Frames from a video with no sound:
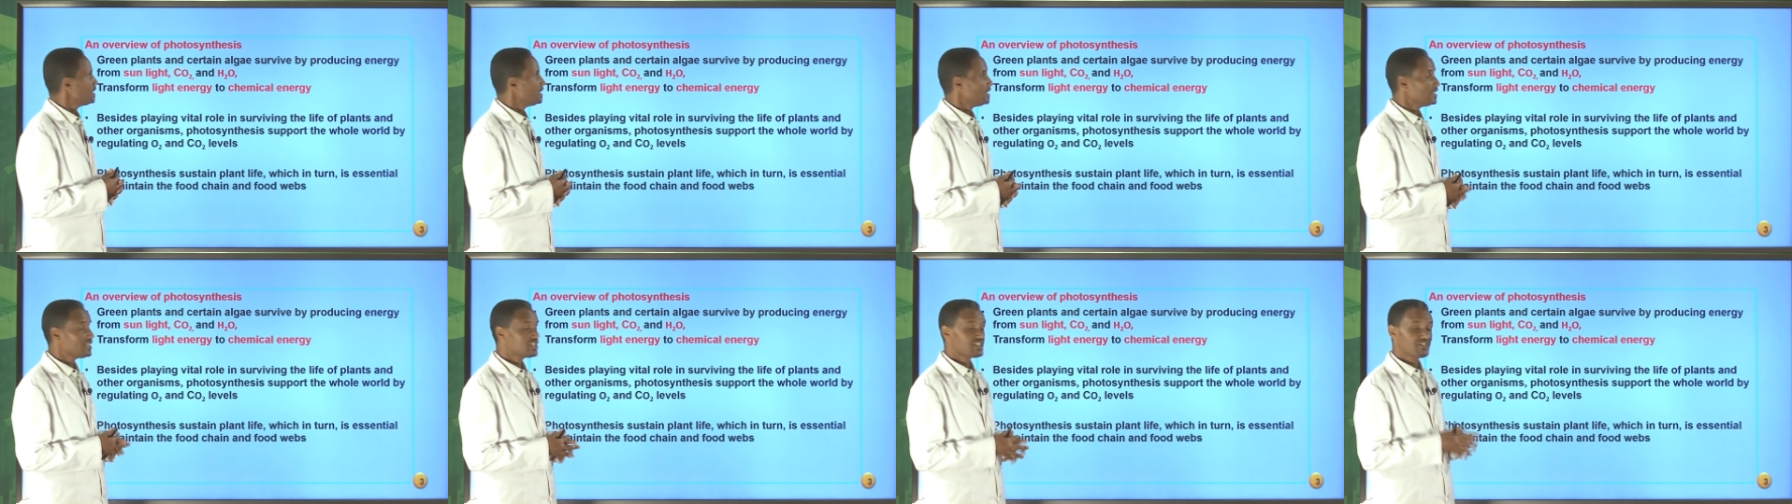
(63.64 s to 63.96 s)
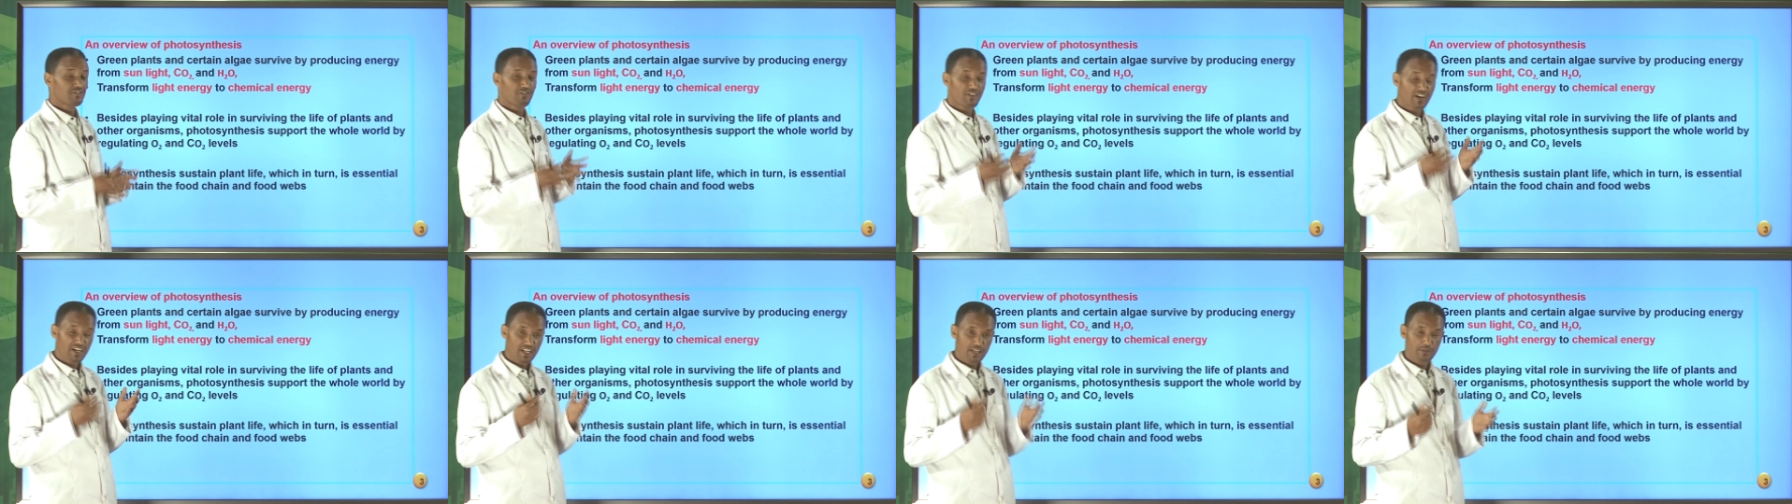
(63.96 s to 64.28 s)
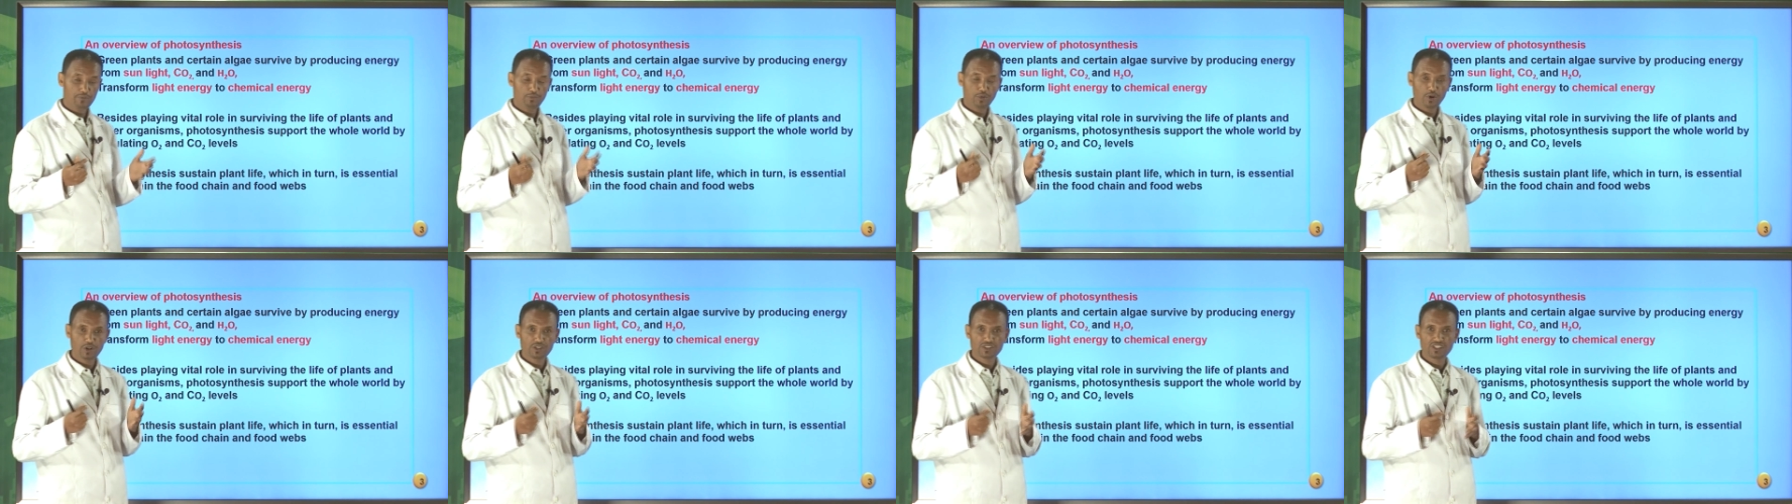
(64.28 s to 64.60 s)
is very
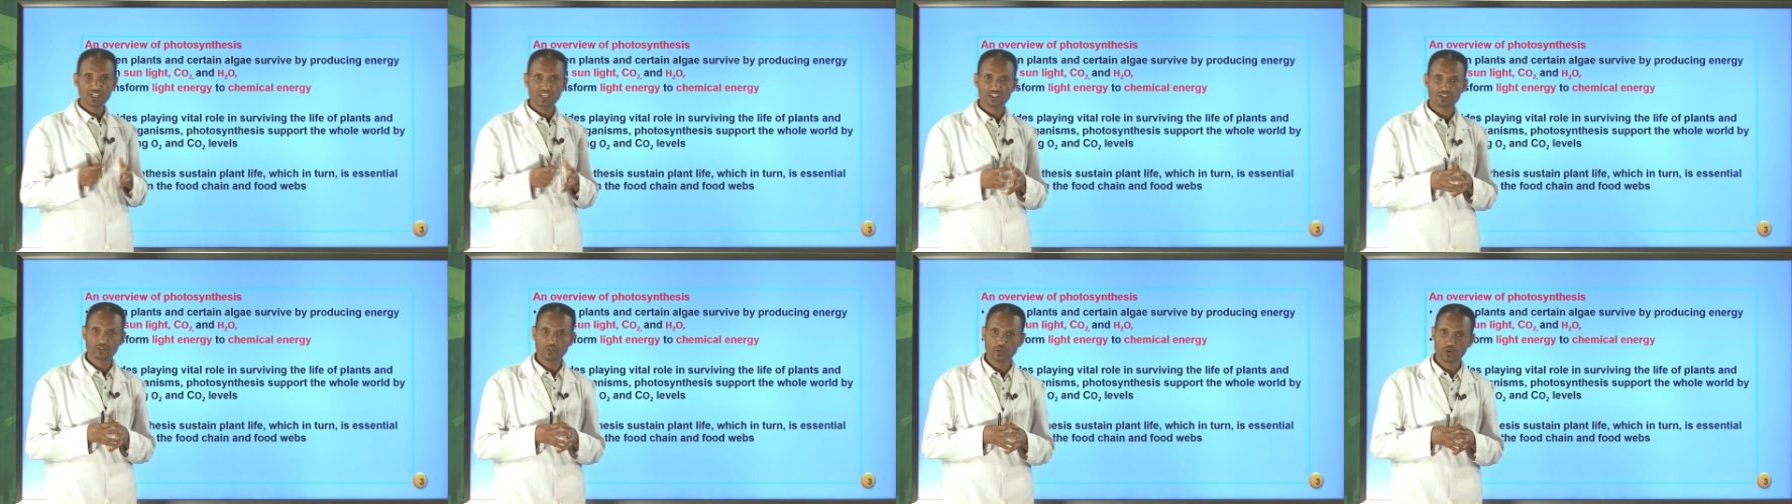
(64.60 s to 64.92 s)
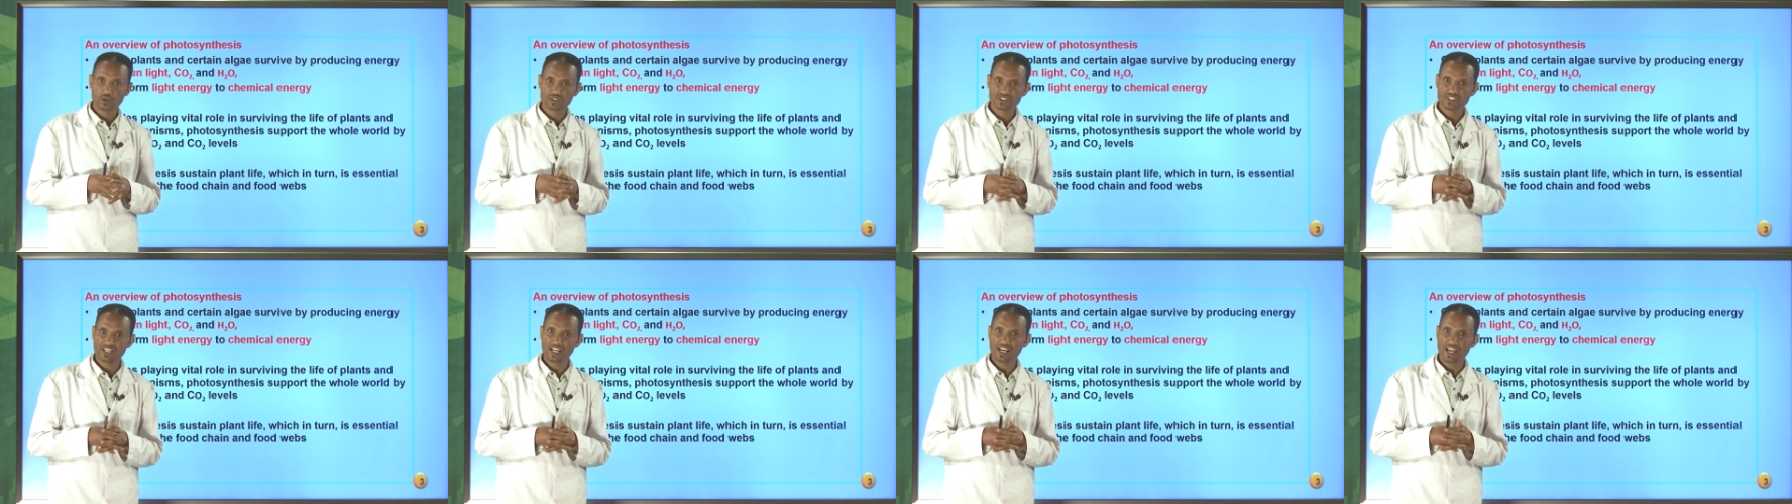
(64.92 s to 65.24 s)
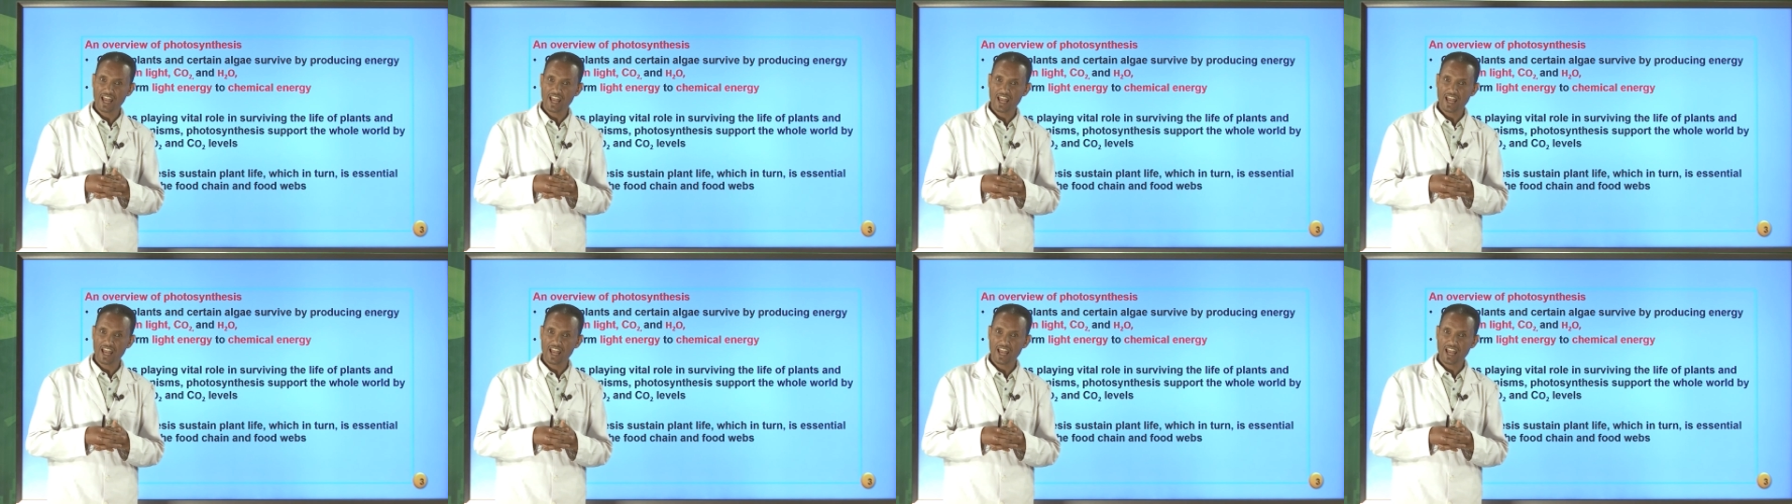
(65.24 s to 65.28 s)
important for the